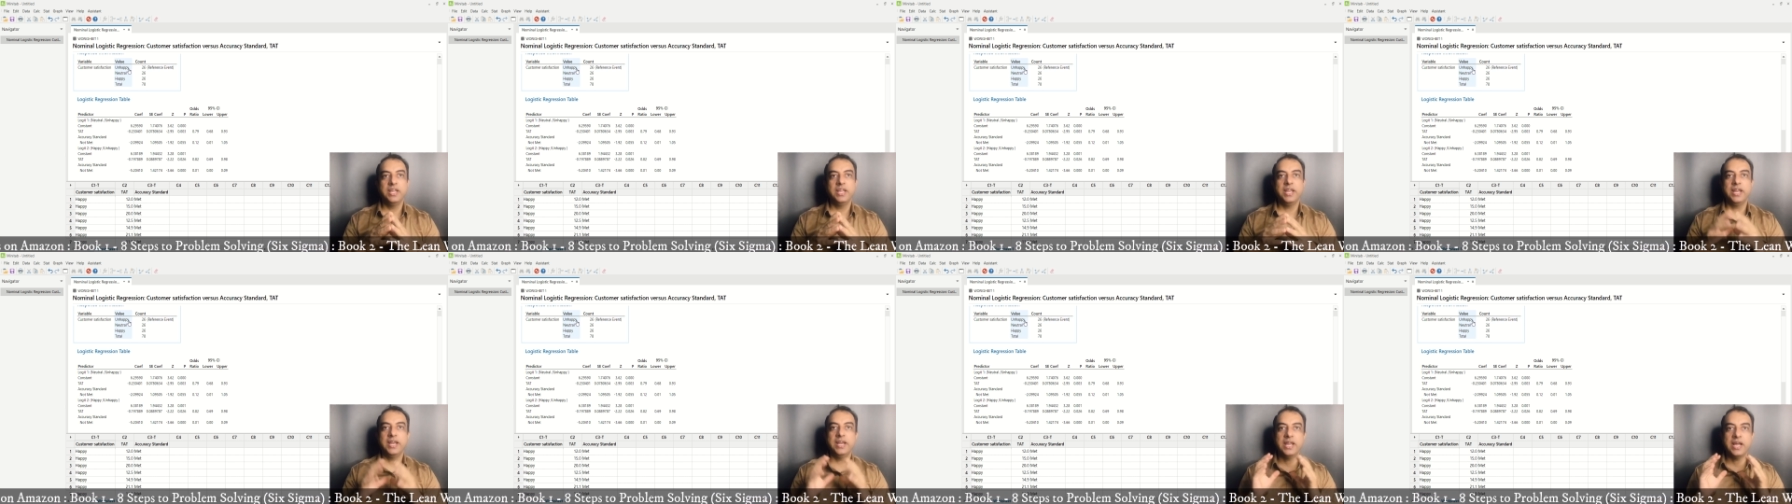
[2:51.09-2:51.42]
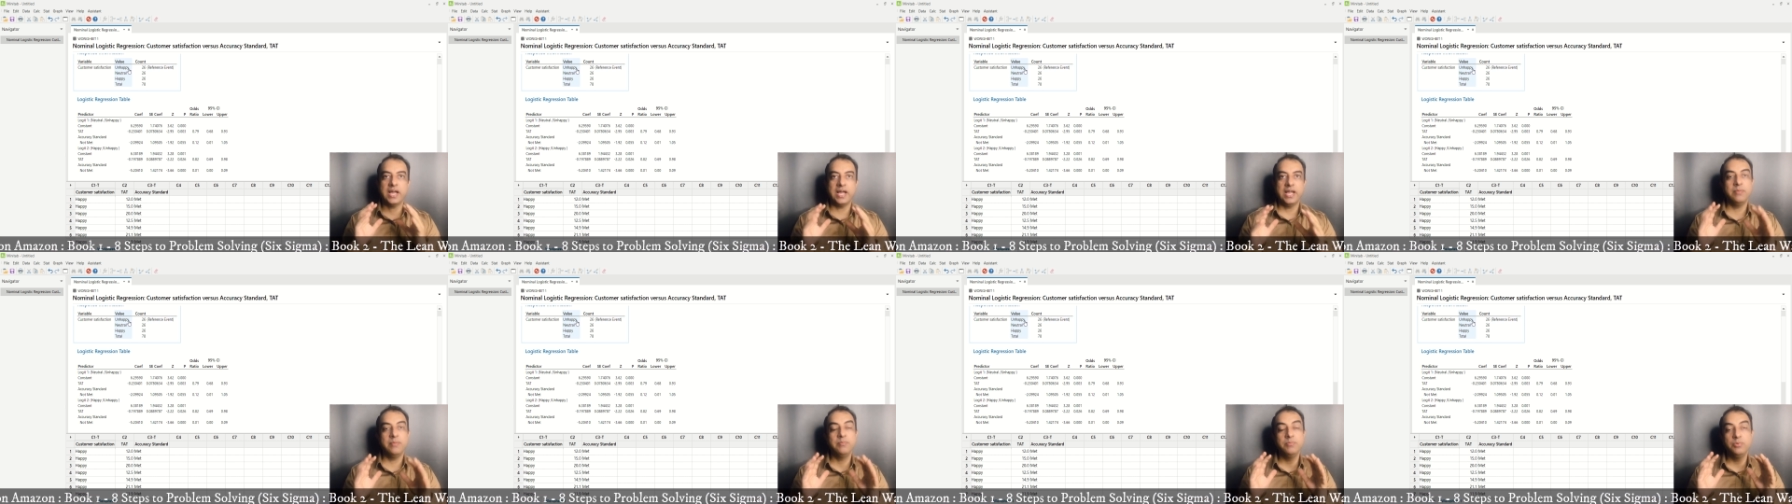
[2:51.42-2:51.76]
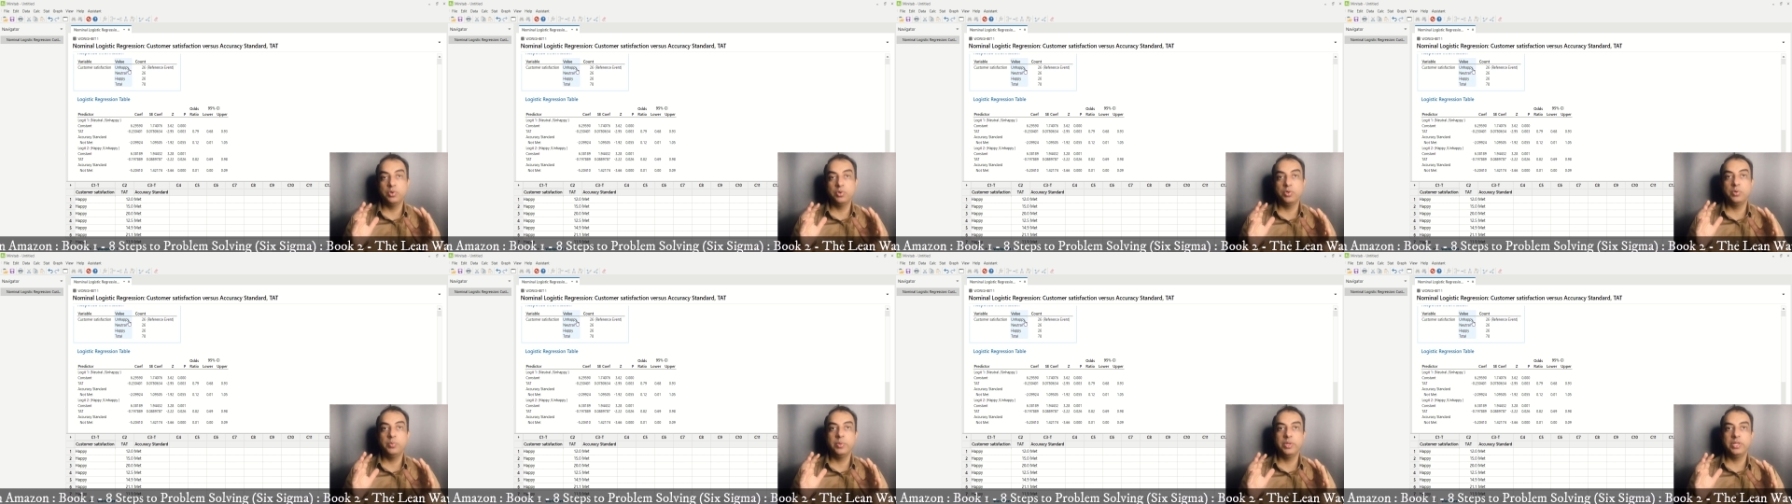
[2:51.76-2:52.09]
and I am
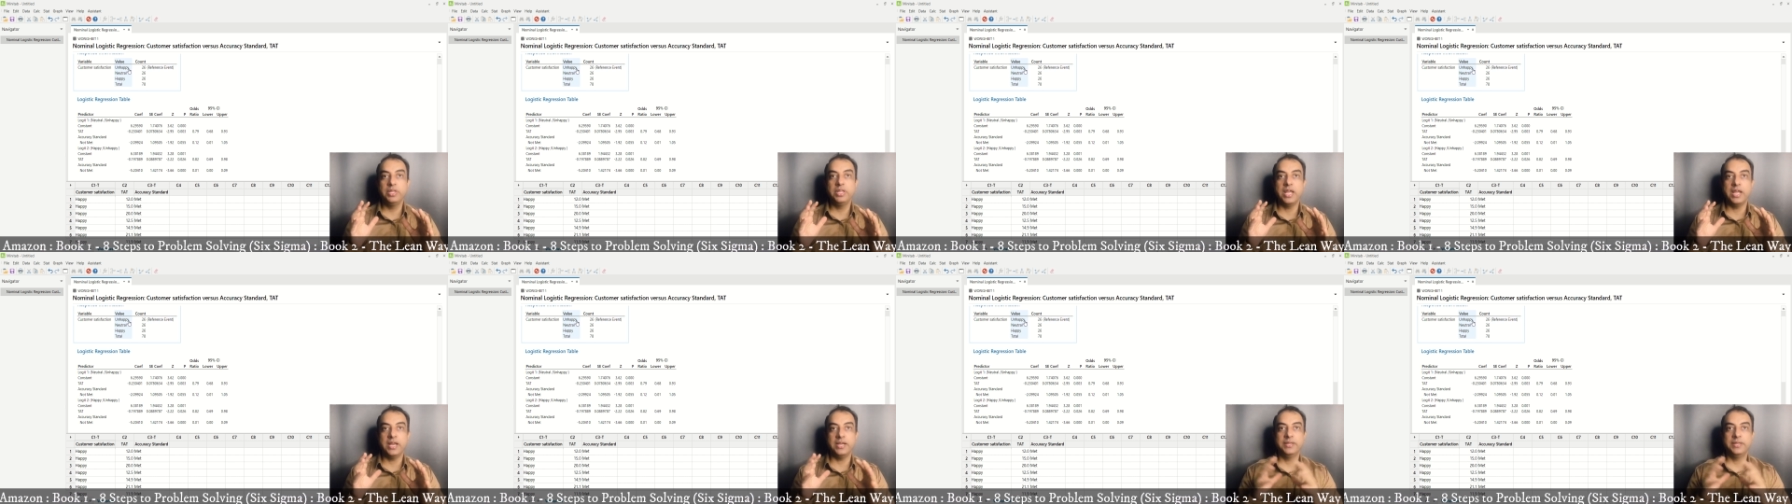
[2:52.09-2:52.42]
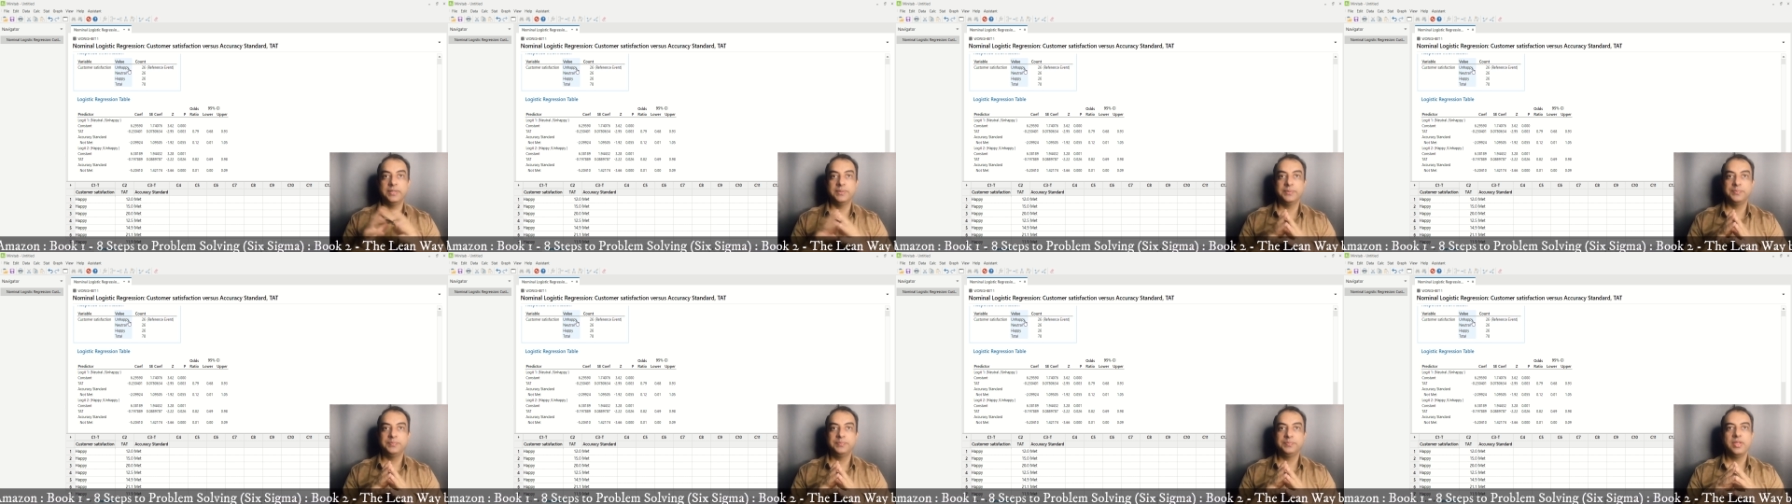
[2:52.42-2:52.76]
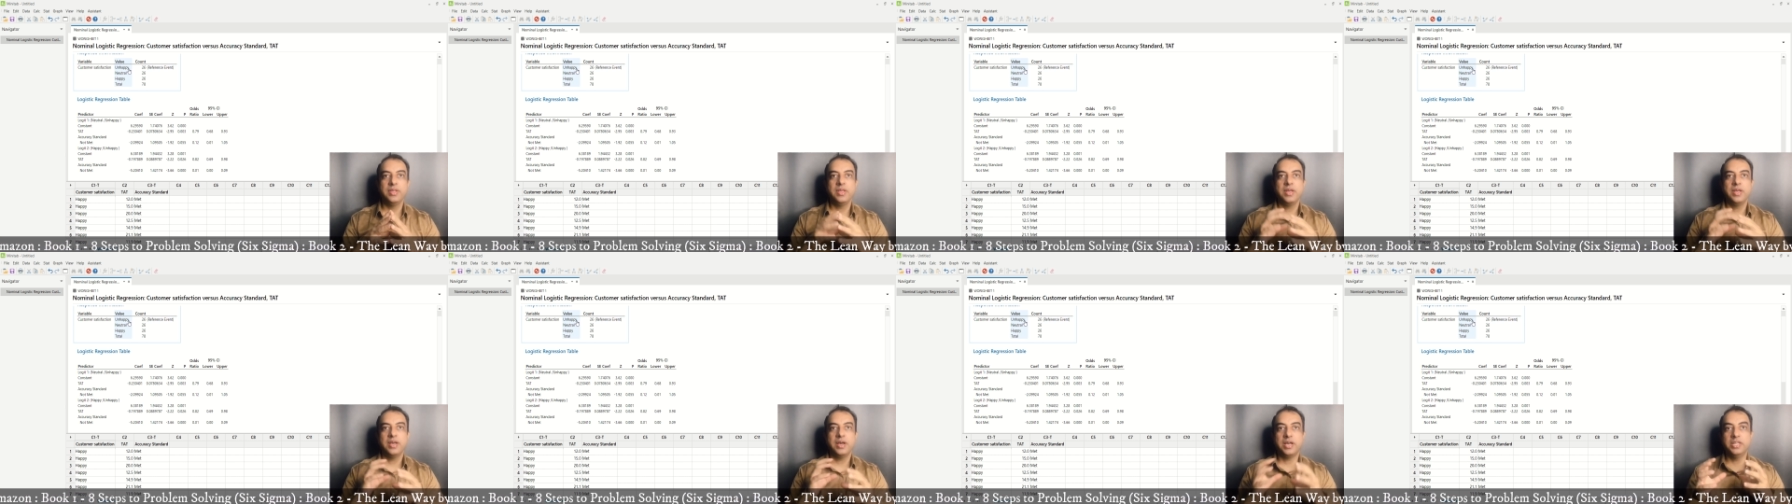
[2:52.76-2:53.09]
good with that.
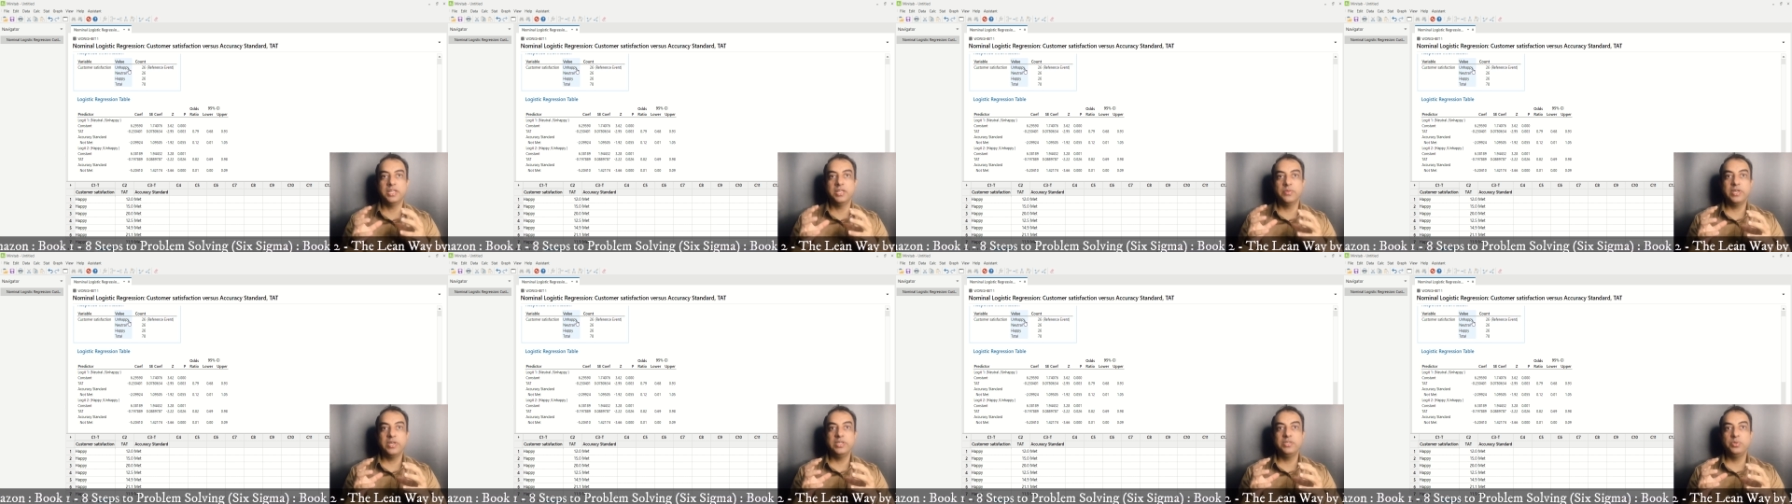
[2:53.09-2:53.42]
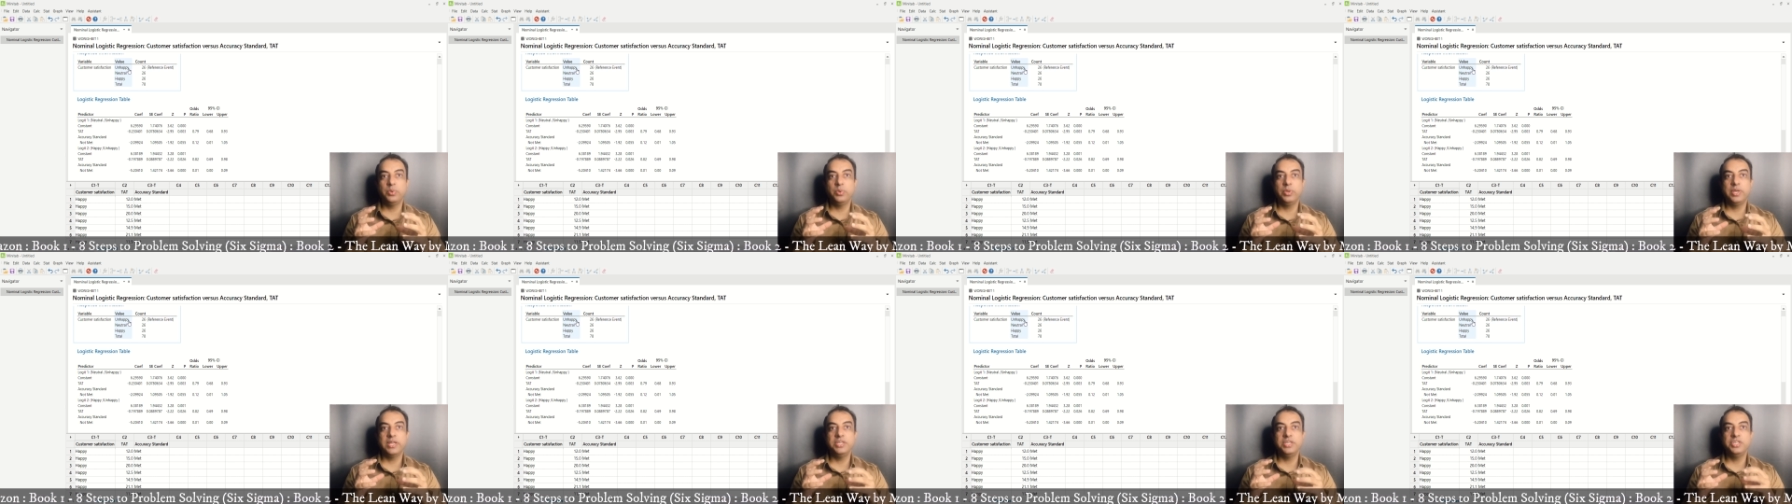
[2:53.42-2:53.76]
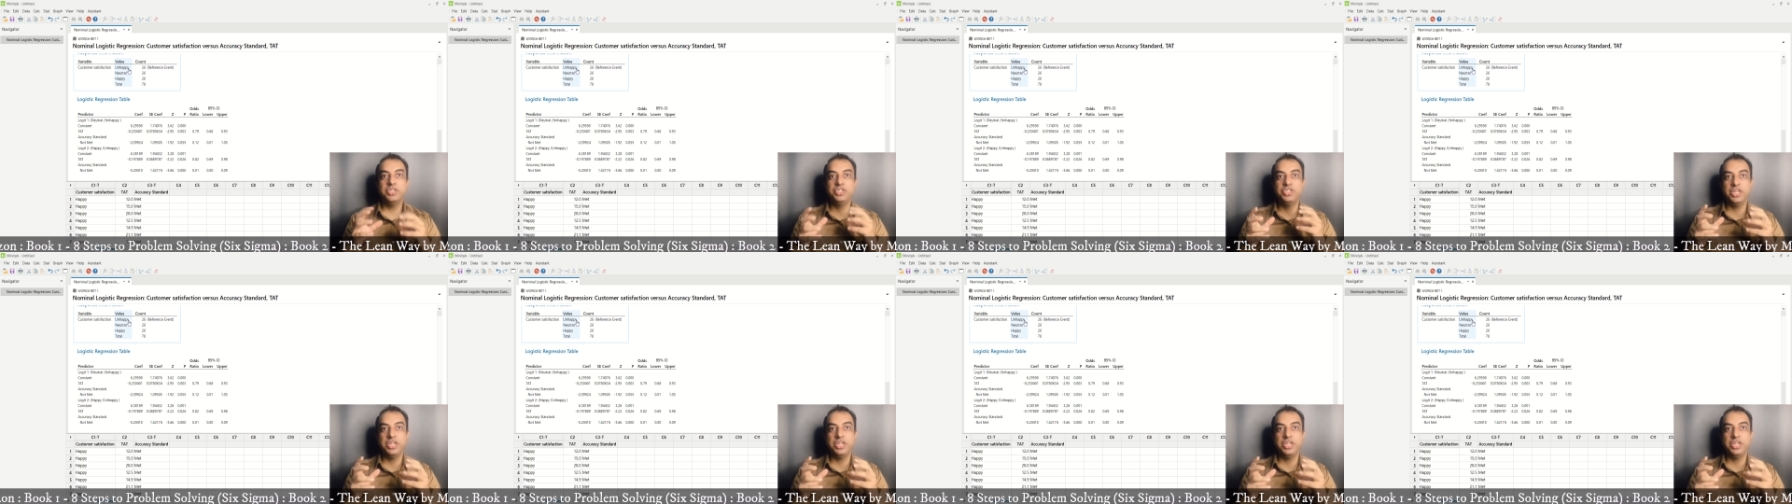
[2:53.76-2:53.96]
Otherwise you can